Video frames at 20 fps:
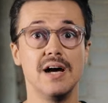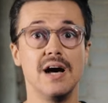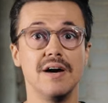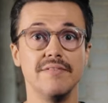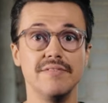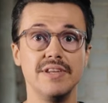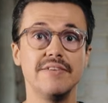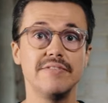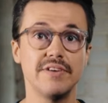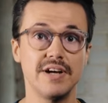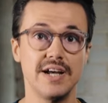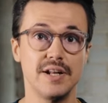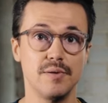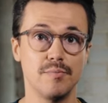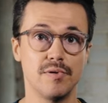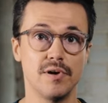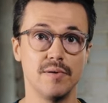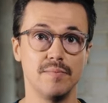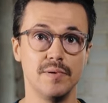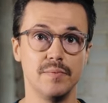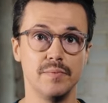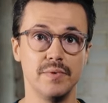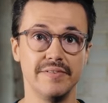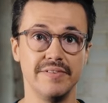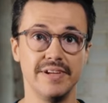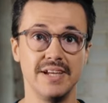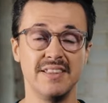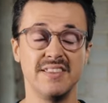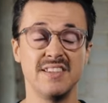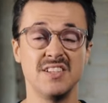I've never had a problem
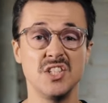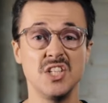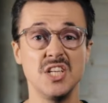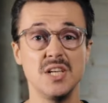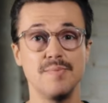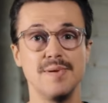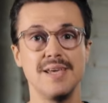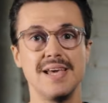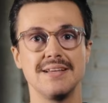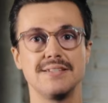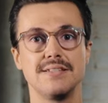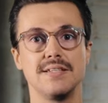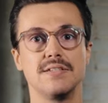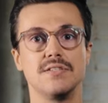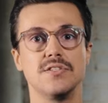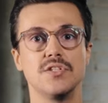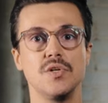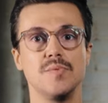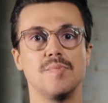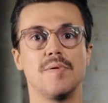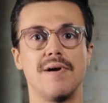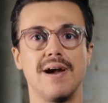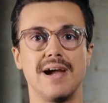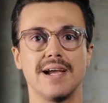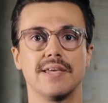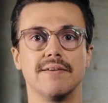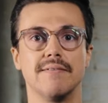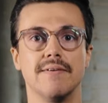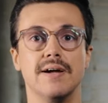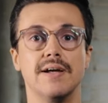with it. The GPS is super
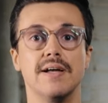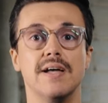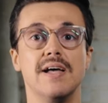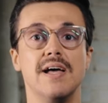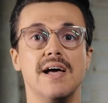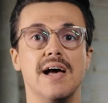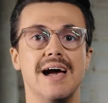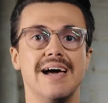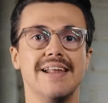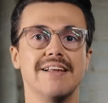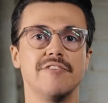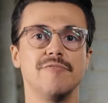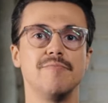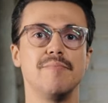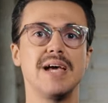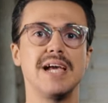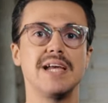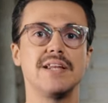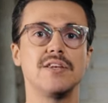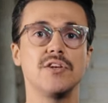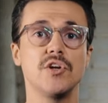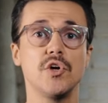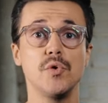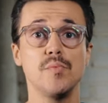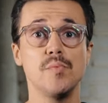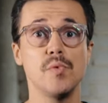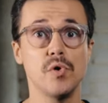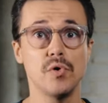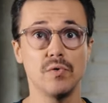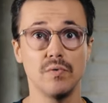accurate, and I've made no
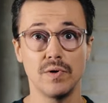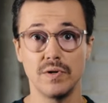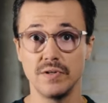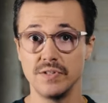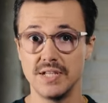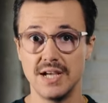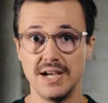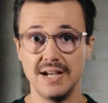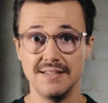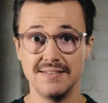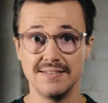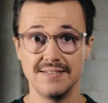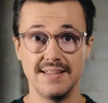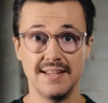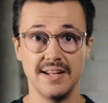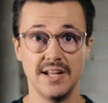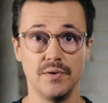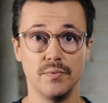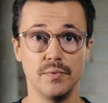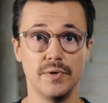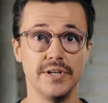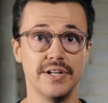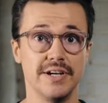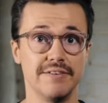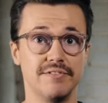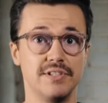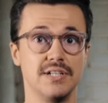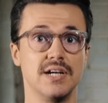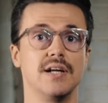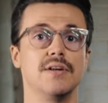more wrong turns than I would
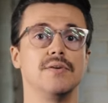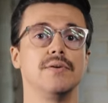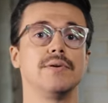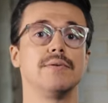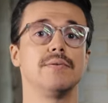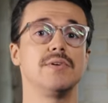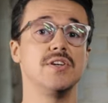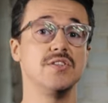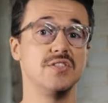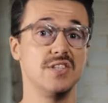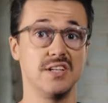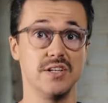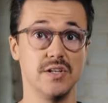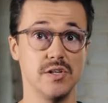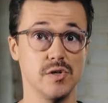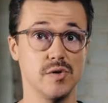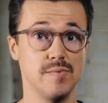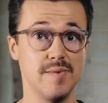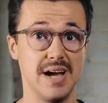have done using Google